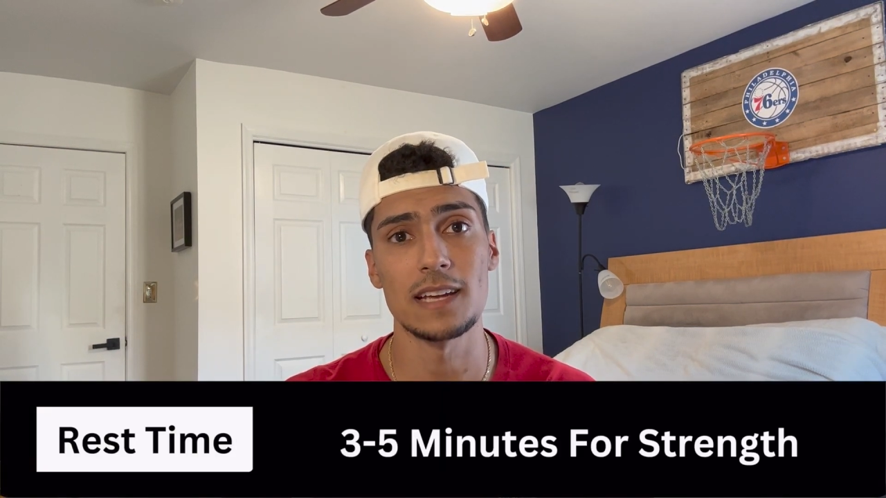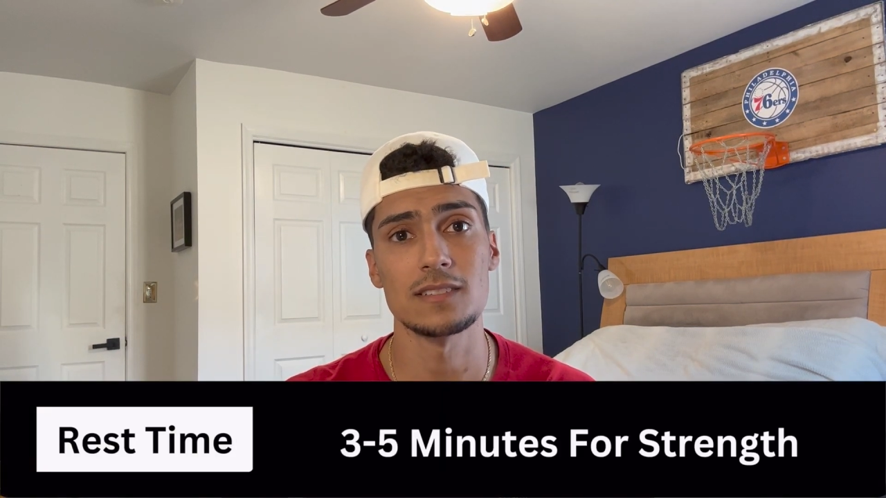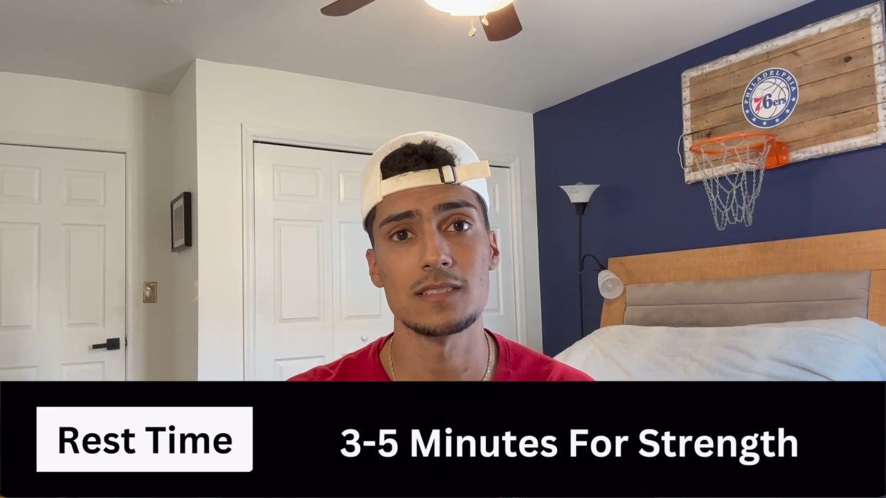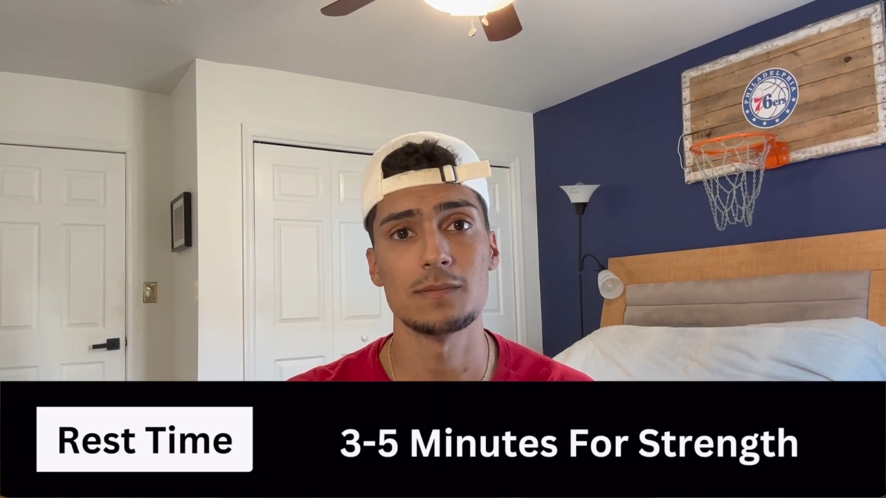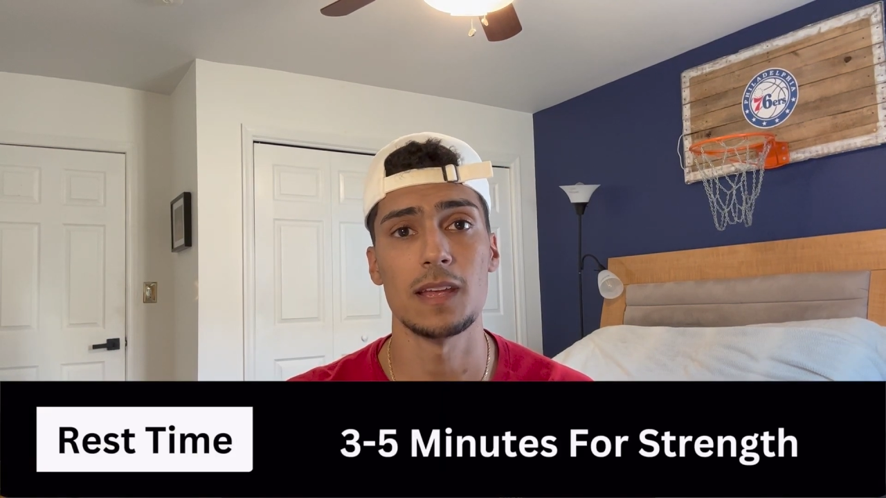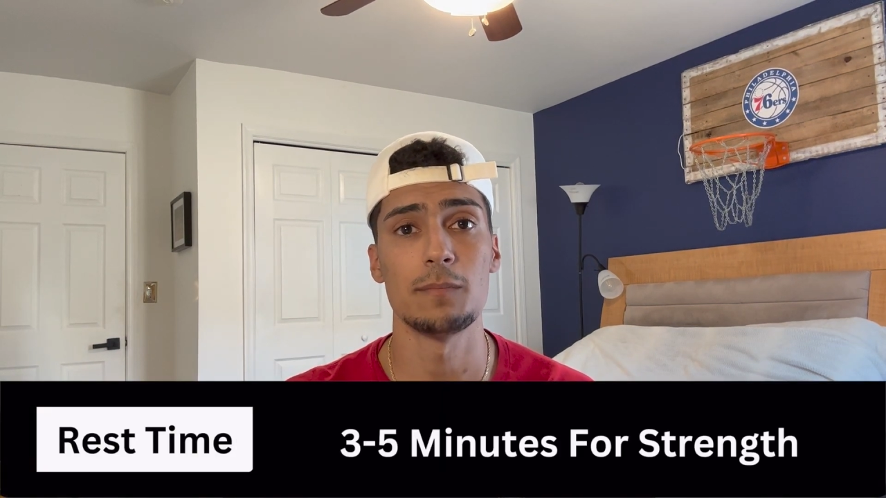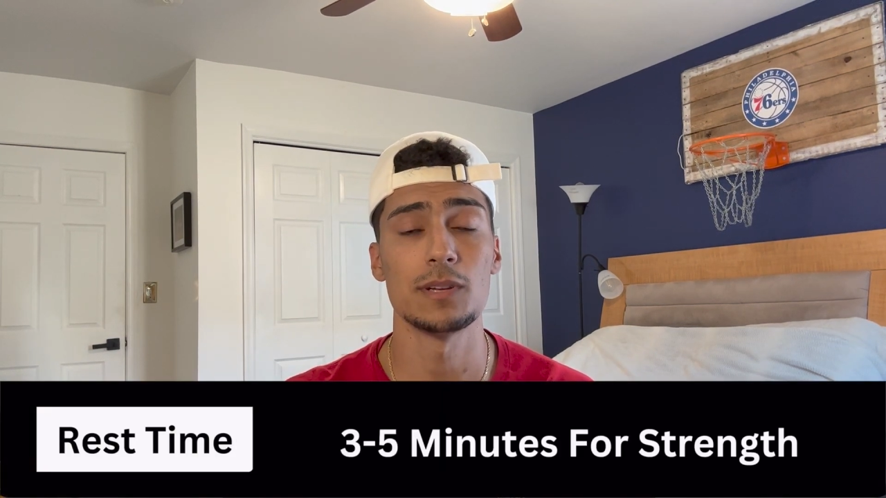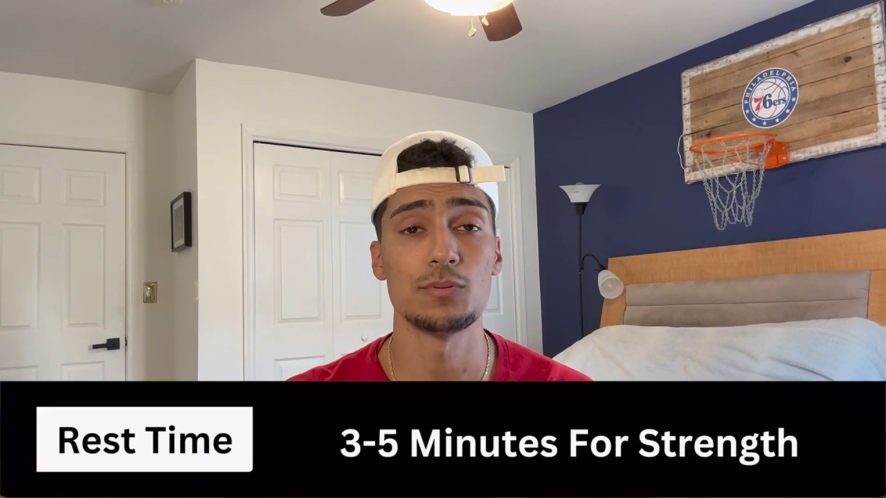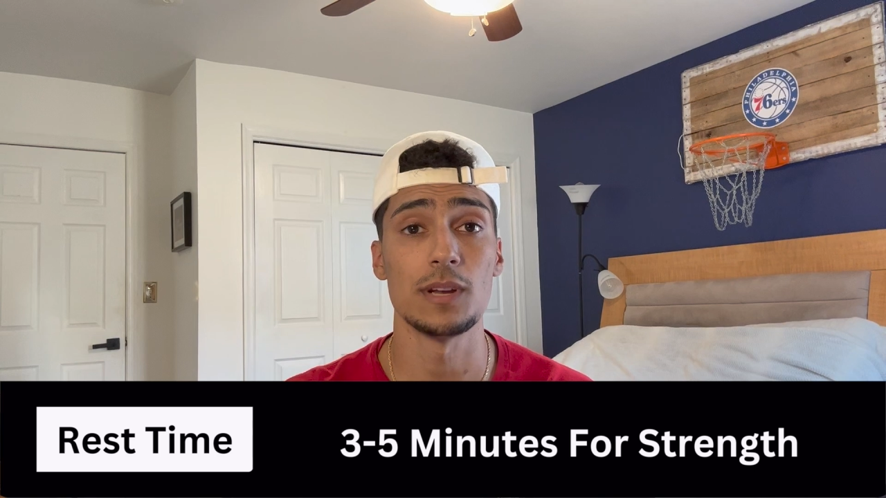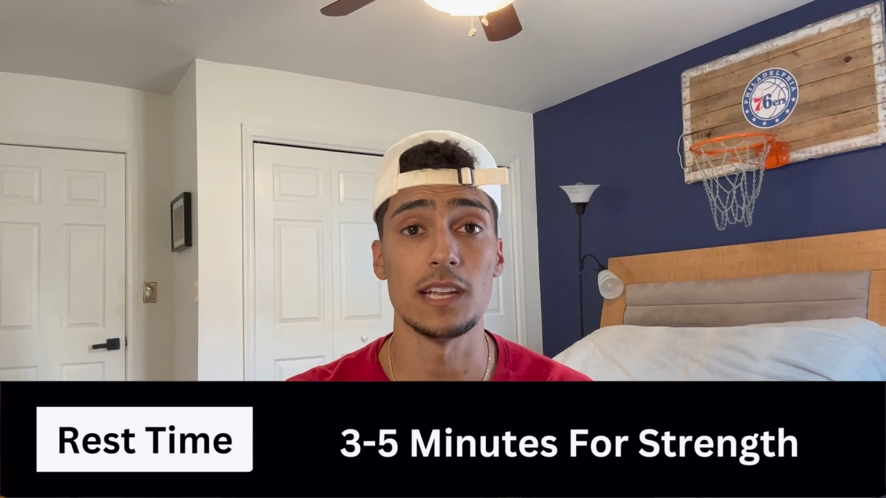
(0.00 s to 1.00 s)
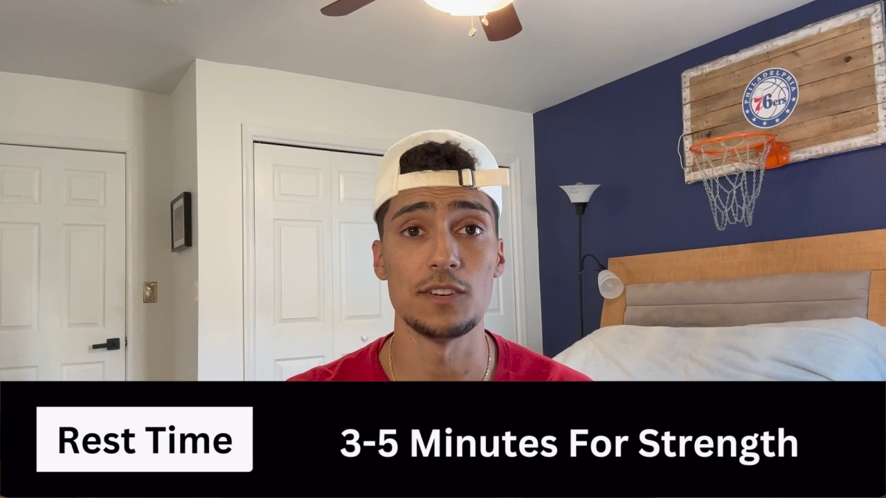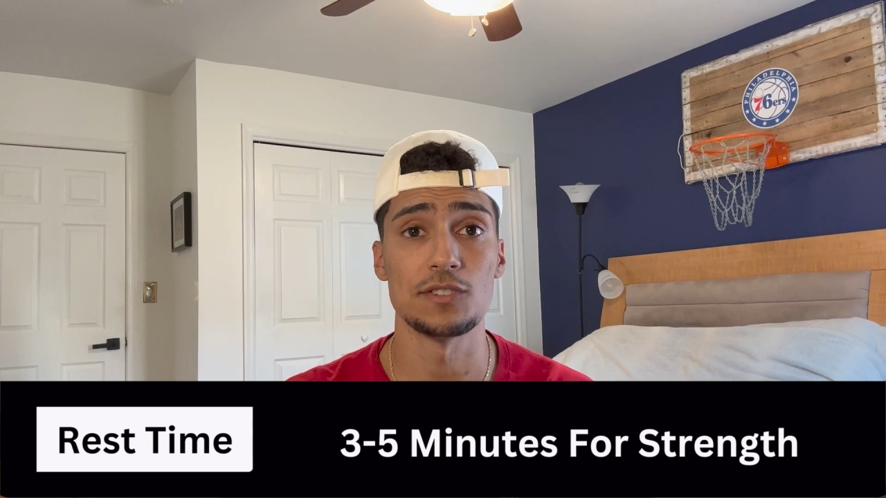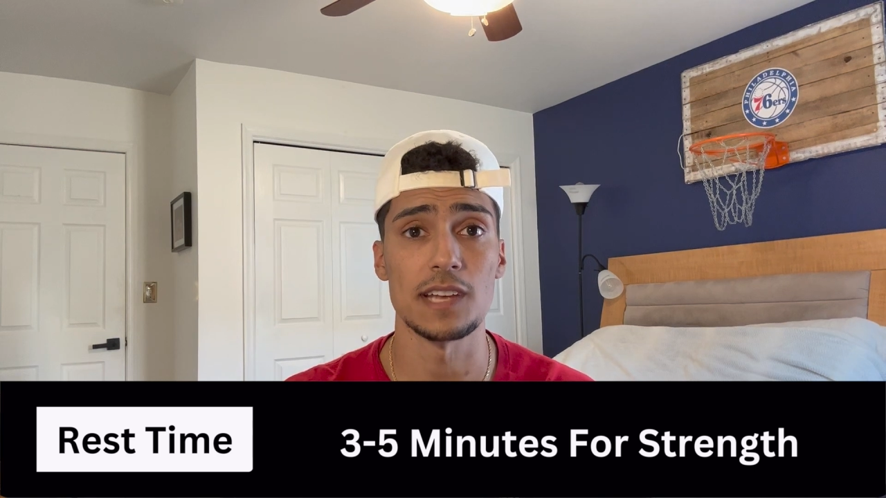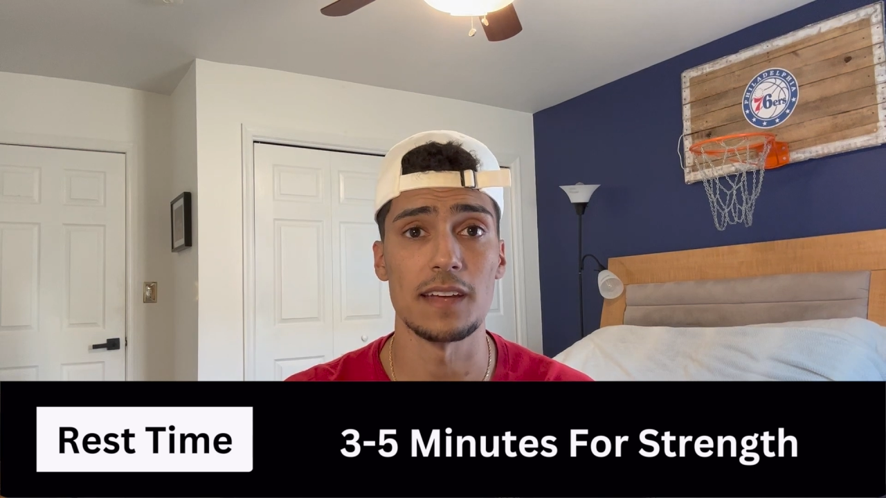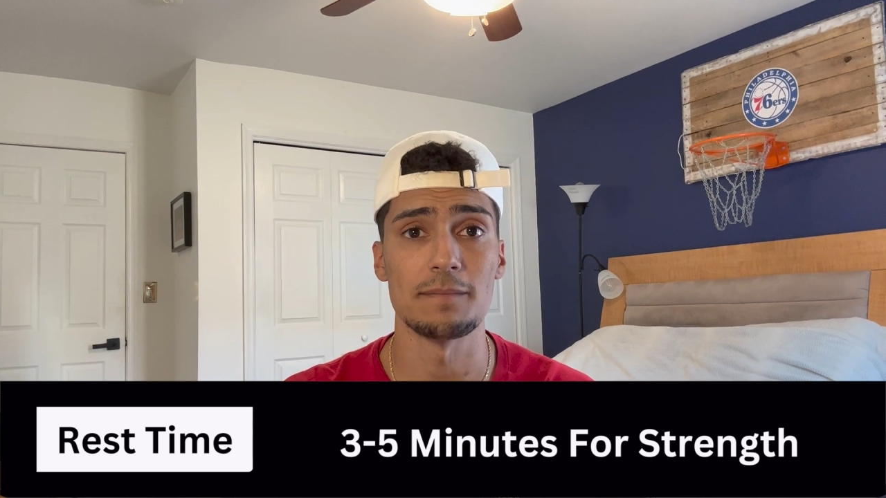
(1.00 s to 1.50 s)
rests in between
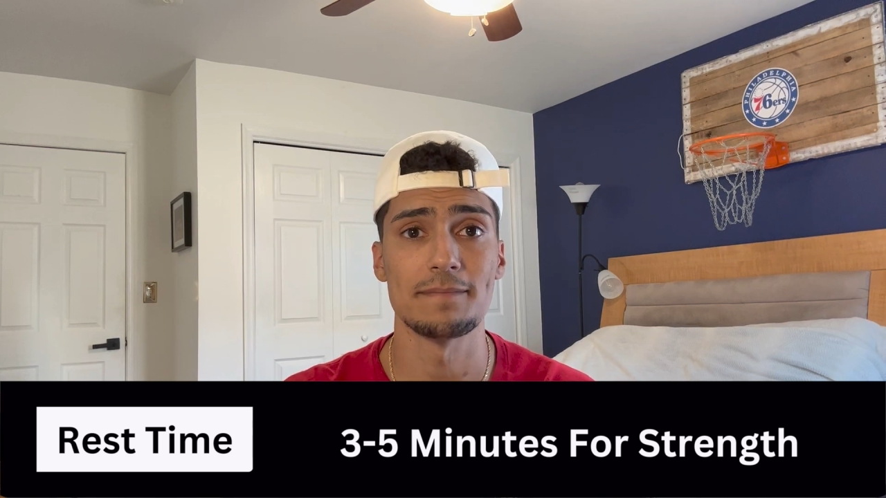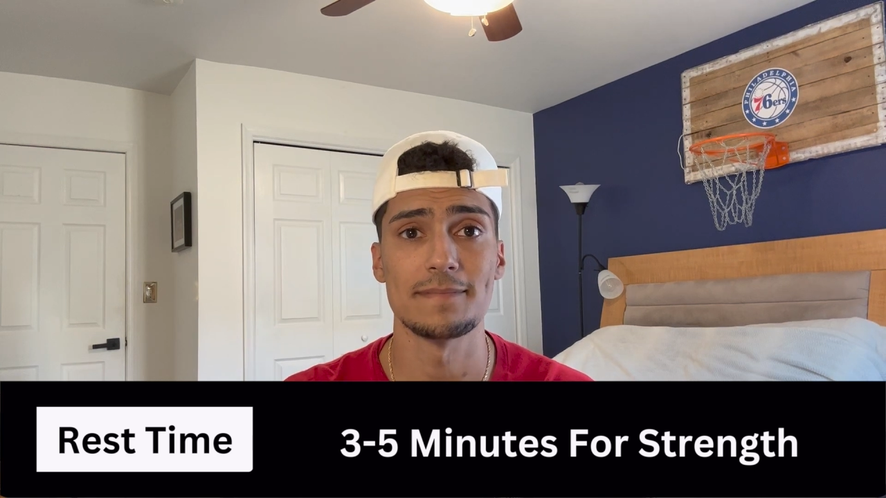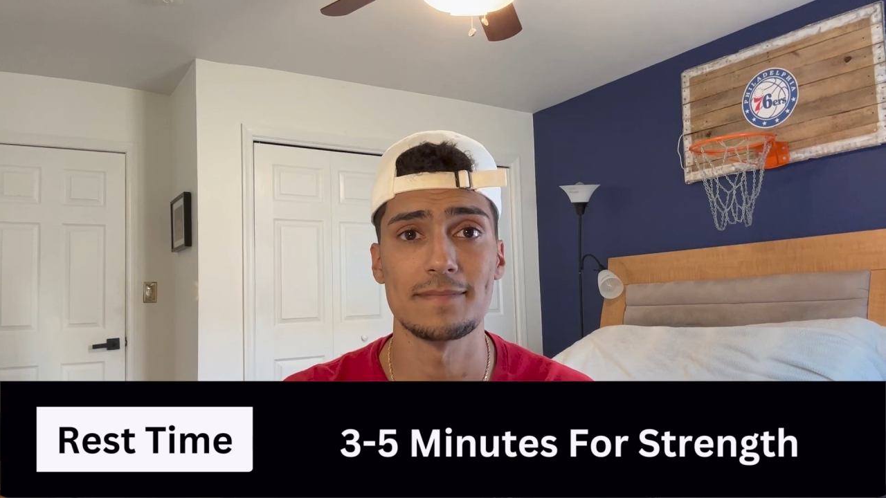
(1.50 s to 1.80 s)
each set.